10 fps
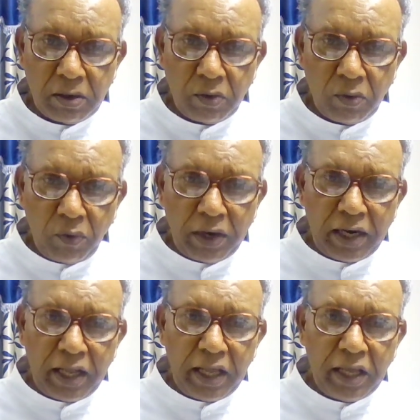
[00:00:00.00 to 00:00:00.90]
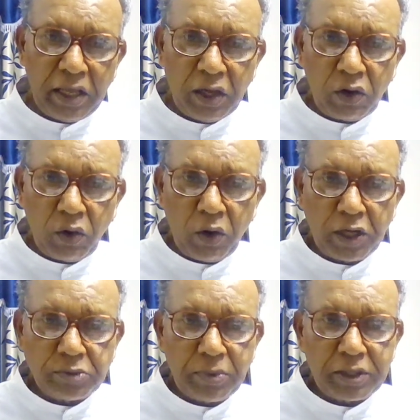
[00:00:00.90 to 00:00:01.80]
One day he called his
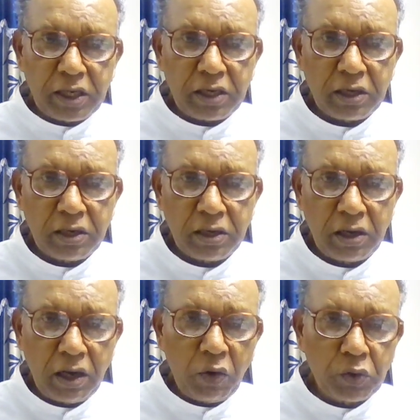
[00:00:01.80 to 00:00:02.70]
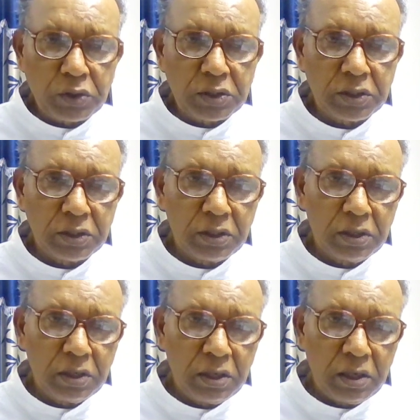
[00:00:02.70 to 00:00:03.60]
mother out,
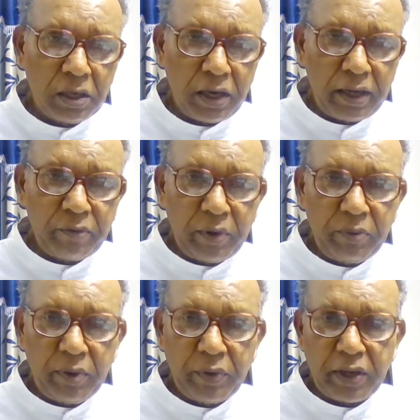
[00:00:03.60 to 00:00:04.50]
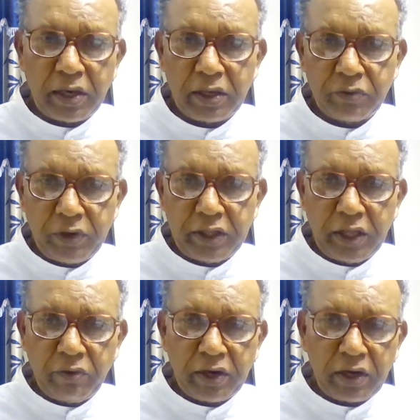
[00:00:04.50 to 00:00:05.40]
and when we were when they
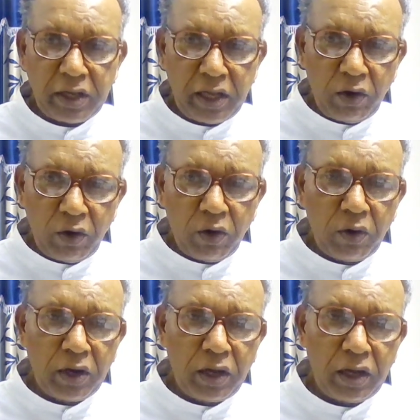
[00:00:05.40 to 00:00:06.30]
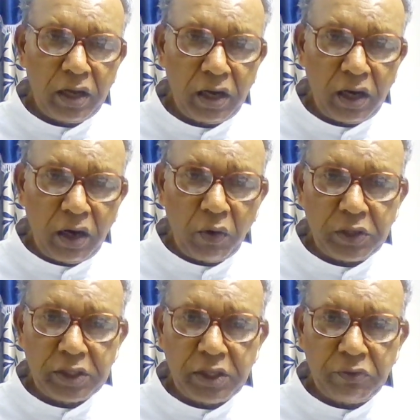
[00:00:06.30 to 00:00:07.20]
were alone out
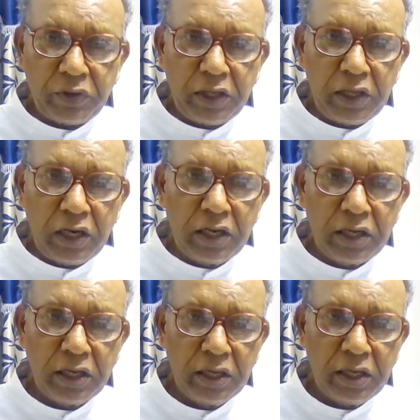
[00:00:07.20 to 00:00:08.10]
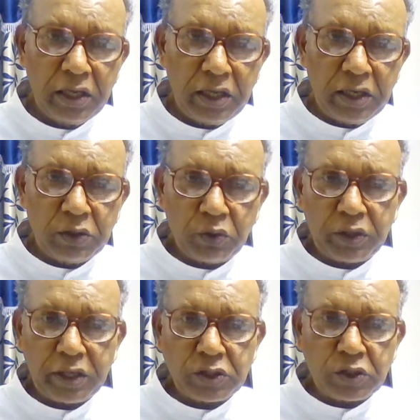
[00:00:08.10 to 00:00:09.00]
in the field, he took
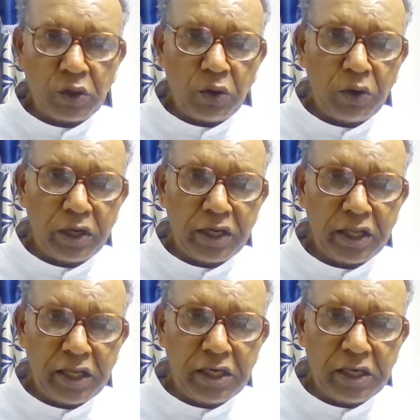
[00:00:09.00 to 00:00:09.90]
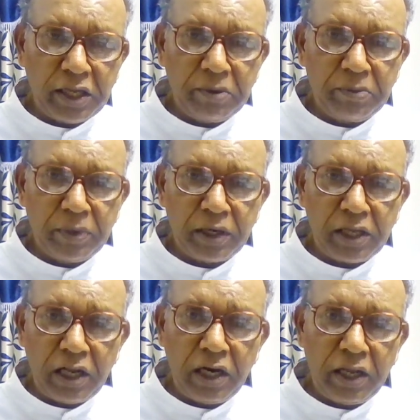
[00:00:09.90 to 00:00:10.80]
a stone and hit him and
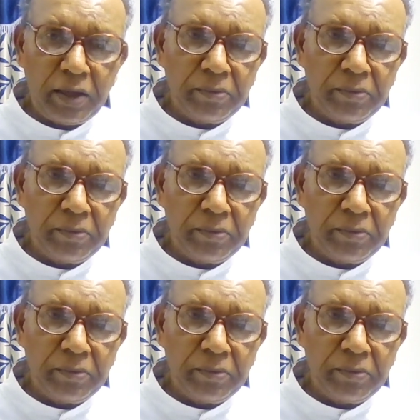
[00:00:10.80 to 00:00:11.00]
killed him.